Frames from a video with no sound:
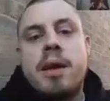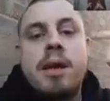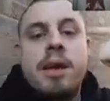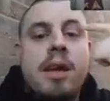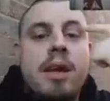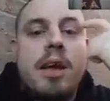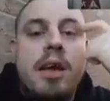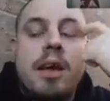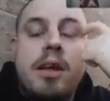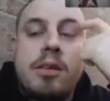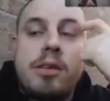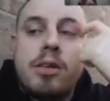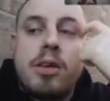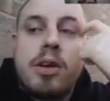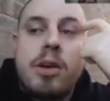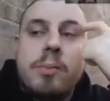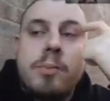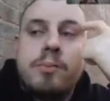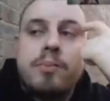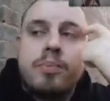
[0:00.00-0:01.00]
And
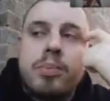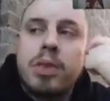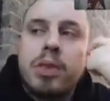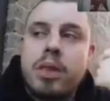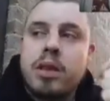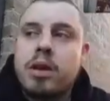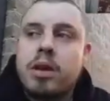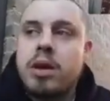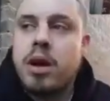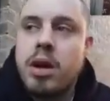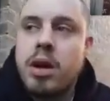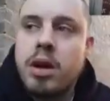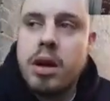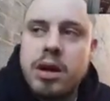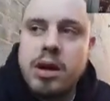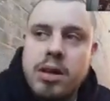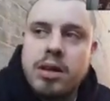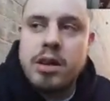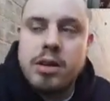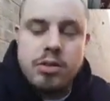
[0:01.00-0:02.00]

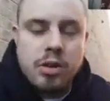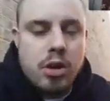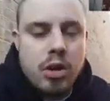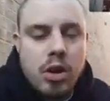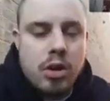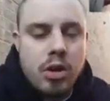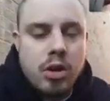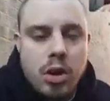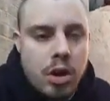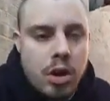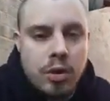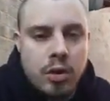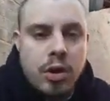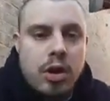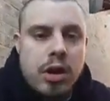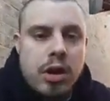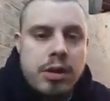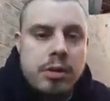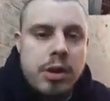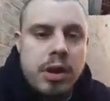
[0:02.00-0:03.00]
there's a lot I've
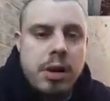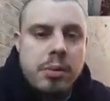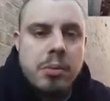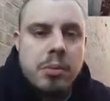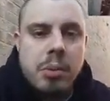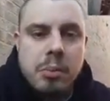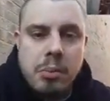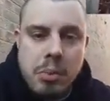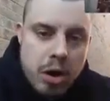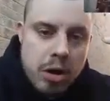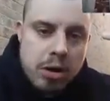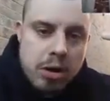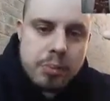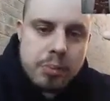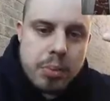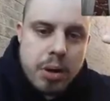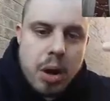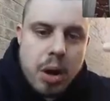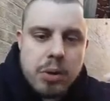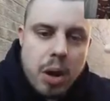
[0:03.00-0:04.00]
got in my mind,
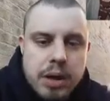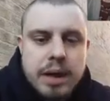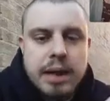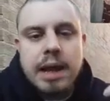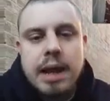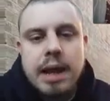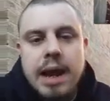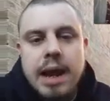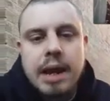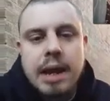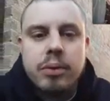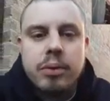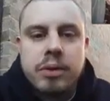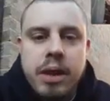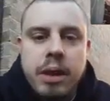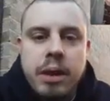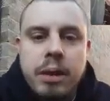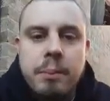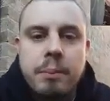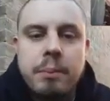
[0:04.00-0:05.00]
but I want to get out
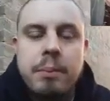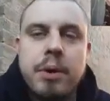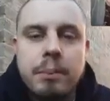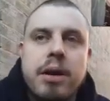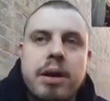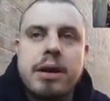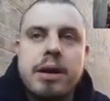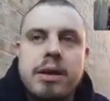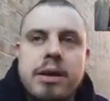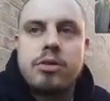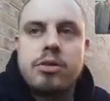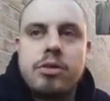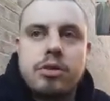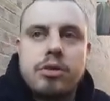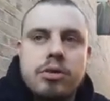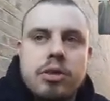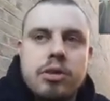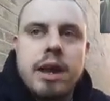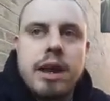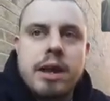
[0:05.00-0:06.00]
there. But it's
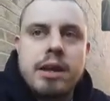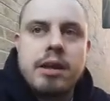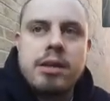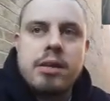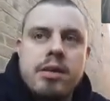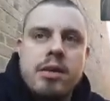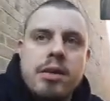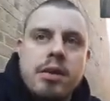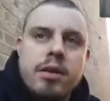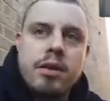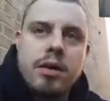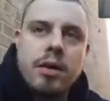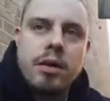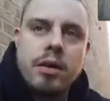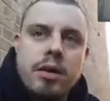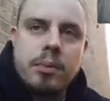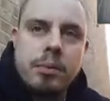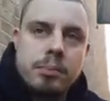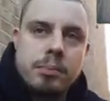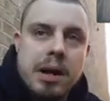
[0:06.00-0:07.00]
just getting
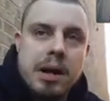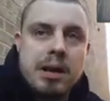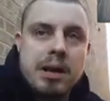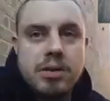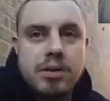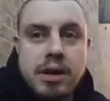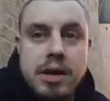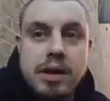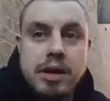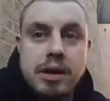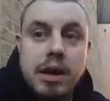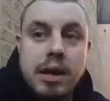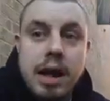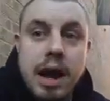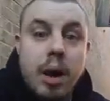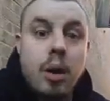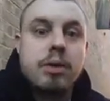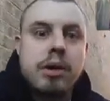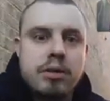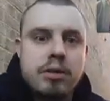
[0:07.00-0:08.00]
basically
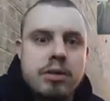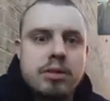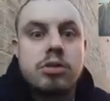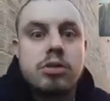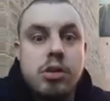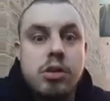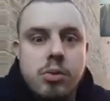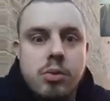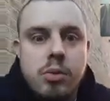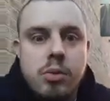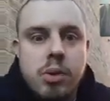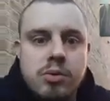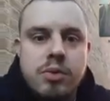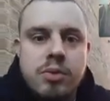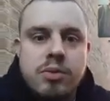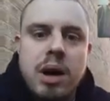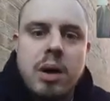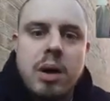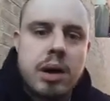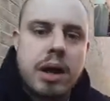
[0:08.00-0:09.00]
out there to do it
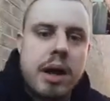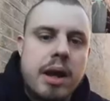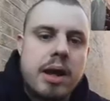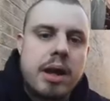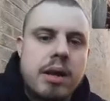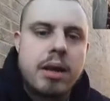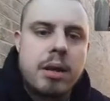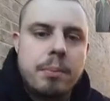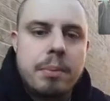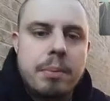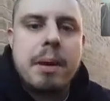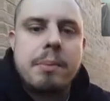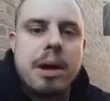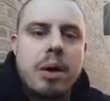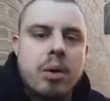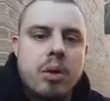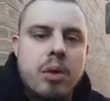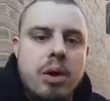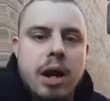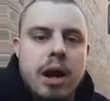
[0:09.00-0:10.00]
without getting a
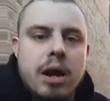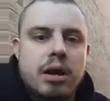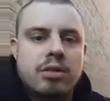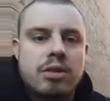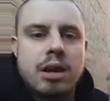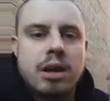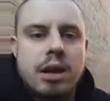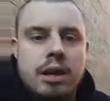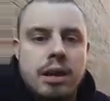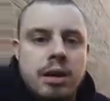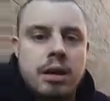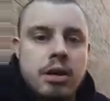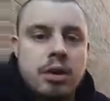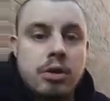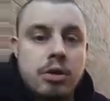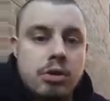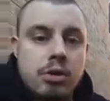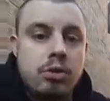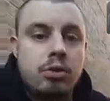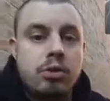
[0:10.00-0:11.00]
blackmail card saying,
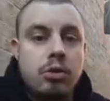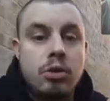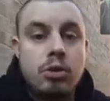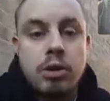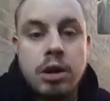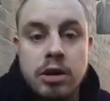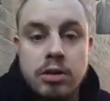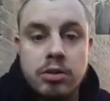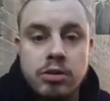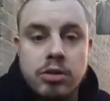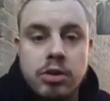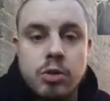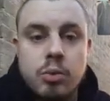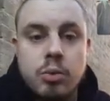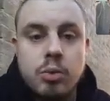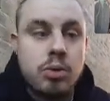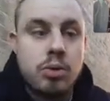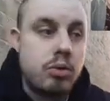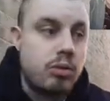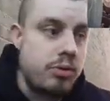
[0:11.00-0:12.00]
"You do that, sir,
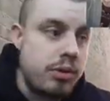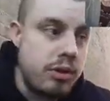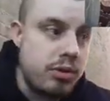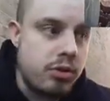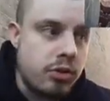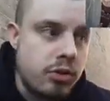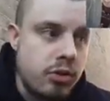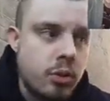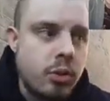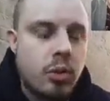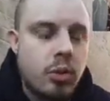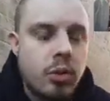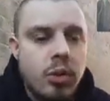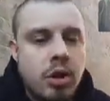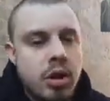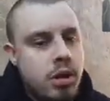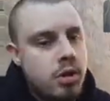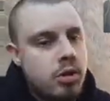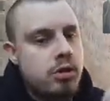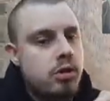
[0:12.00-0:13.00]
we'll arrest you," or
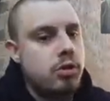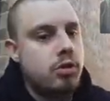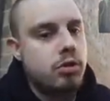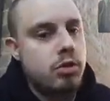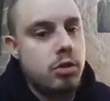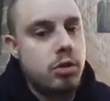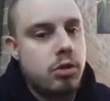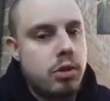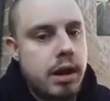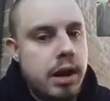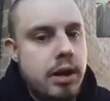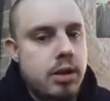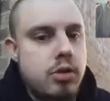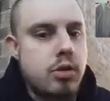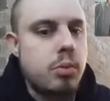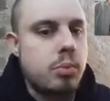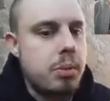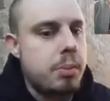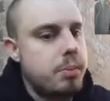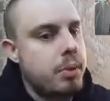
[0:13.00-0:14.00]
"You do that,
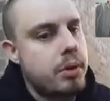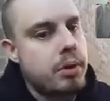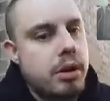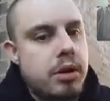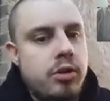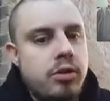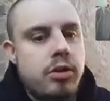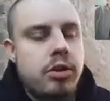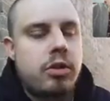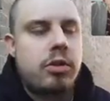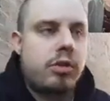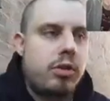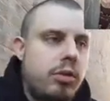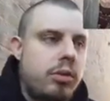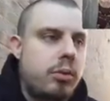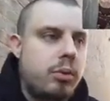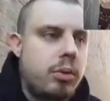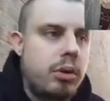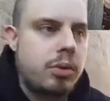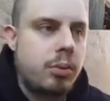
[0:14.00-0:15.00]
you'll be punished." And it's
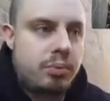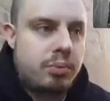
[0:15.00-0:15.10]
like, well,